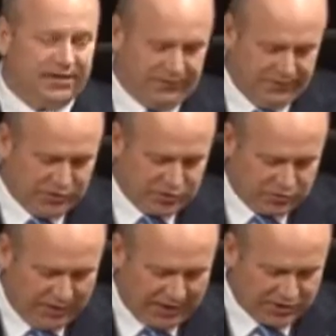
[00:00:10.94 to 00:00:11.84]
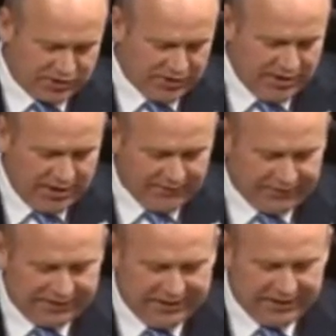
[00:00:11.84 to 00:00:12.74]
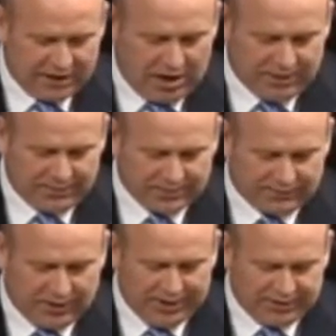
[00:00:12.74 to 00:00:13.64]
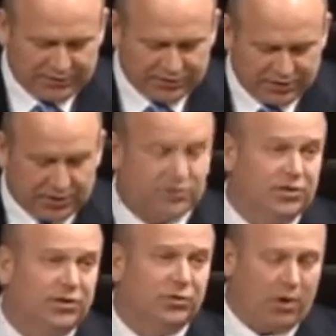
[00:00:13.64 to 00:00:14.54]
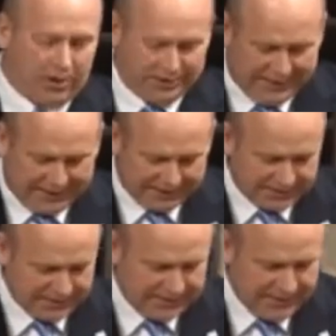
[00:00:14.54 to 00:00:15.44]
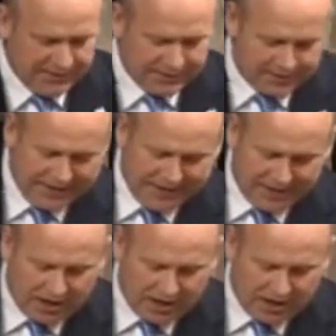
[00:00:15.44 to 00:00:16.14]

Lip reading: and the future direction of the Canadian economy is of great interest and concern to all Canadians. The Canadian